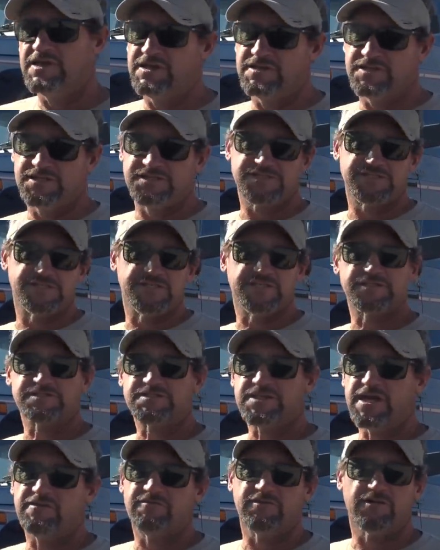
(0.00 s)
out of these
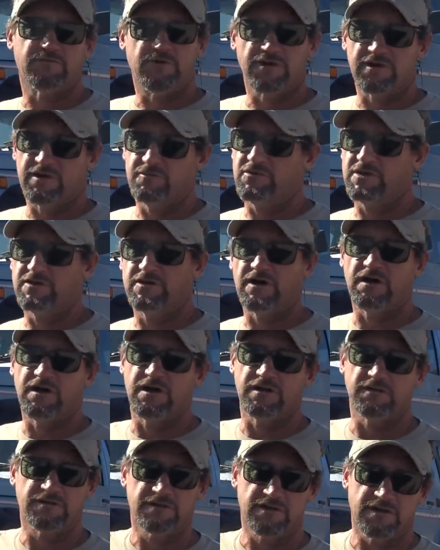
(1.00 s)
things everywhere we've
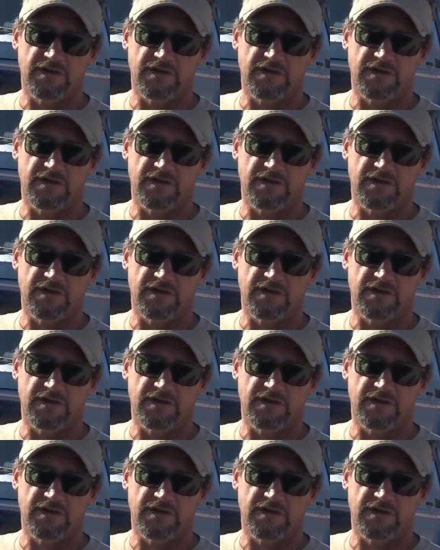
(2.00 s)
gone.